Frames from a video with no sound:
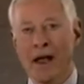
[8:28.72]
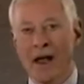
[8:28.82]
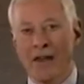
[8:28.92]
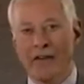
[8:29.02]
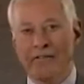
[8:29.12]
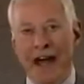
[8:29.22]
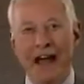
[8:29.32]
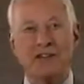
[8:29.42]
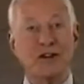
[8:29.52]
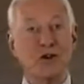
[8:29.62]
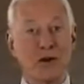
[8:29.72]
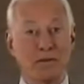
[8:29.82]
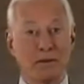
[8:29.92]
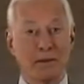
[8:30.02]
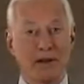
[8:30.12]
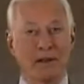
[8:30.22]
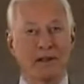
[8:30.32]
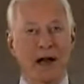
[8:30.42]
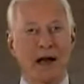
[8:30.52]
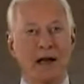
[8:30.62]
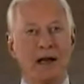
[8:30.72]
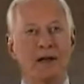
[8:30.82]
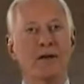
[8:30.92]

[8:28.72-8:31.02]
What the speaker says: The faster you implement this idea,